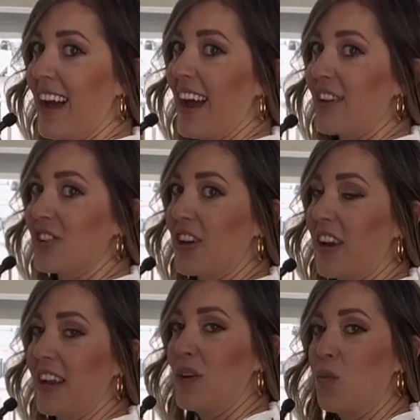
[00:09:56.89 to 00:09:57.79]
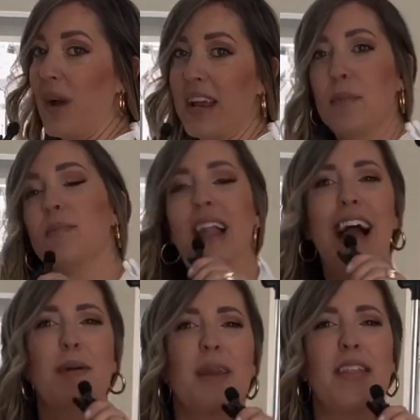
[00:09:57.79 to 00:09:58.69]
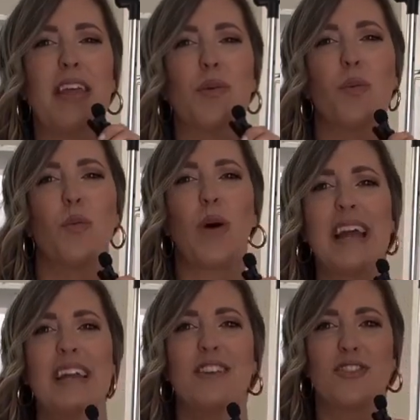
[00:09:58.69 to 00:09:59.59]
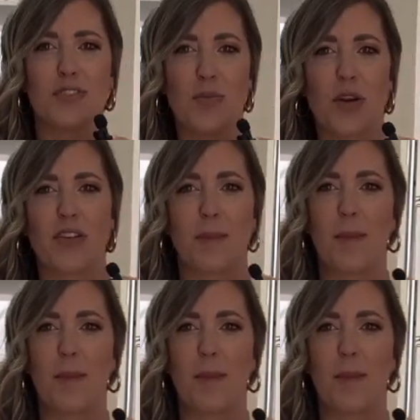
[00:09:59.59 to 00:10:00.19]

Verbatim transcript: I actually got it in white and black, but I think white is just more of a